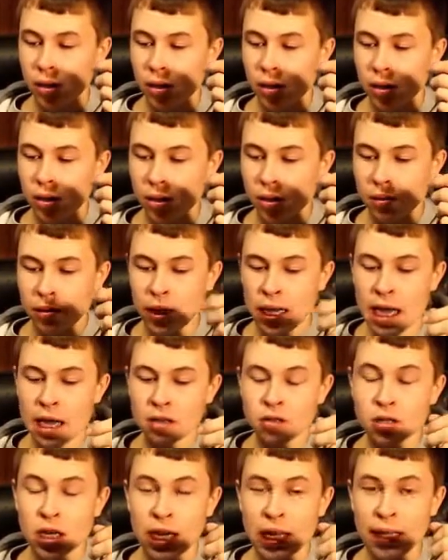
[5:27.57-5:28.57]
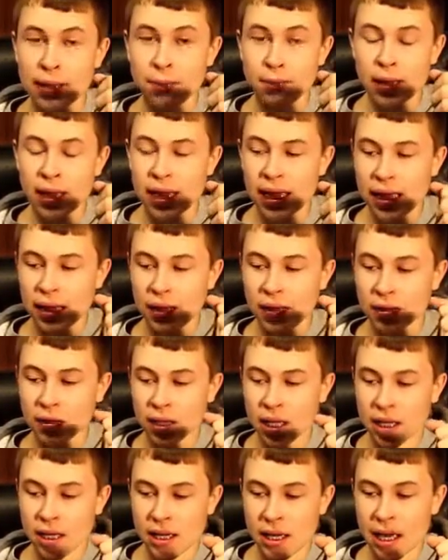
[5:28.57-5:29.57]
after I get back
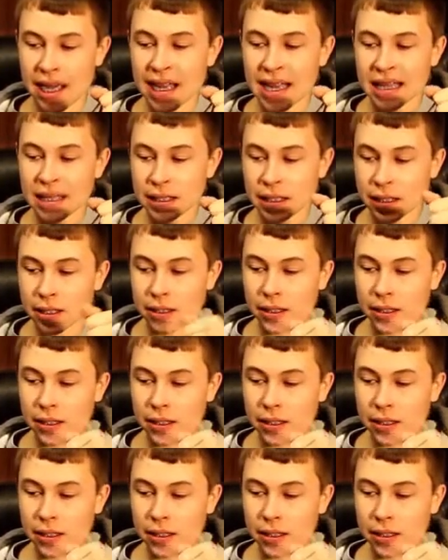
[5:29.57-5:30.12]
that night,